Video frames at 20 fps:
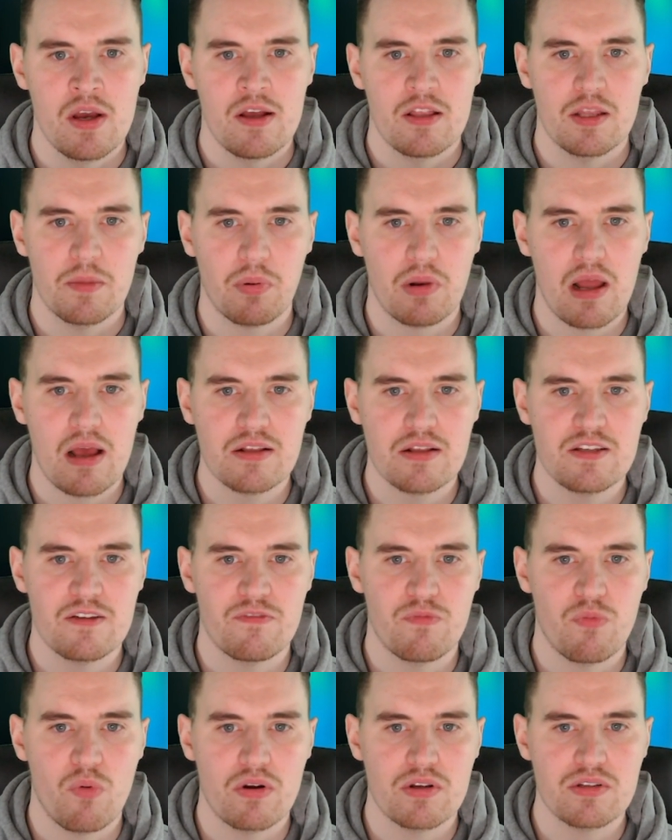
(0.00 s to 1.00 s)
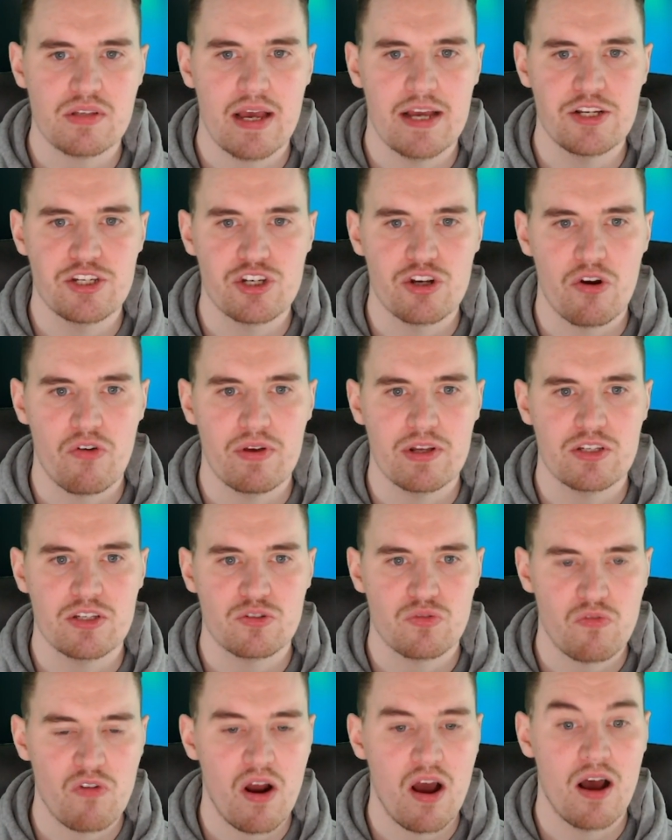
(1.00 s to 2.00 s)
The plaintiff wants a jury
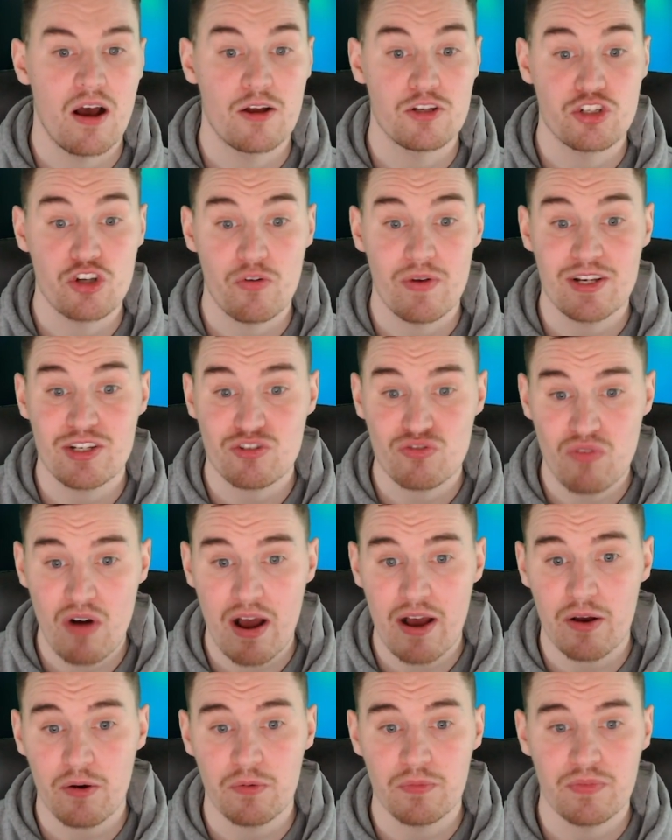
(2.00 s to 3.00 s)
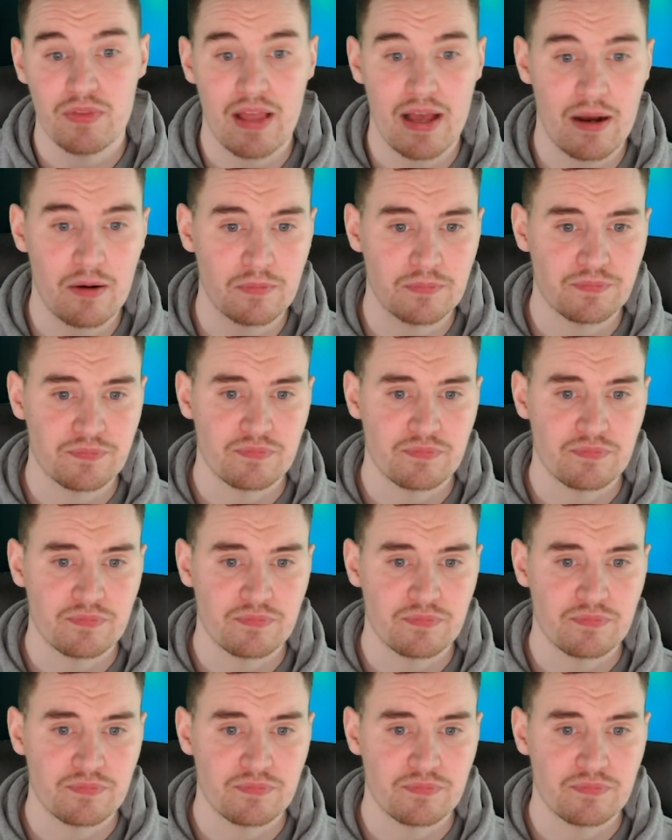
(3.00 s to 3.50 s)
trial. Now,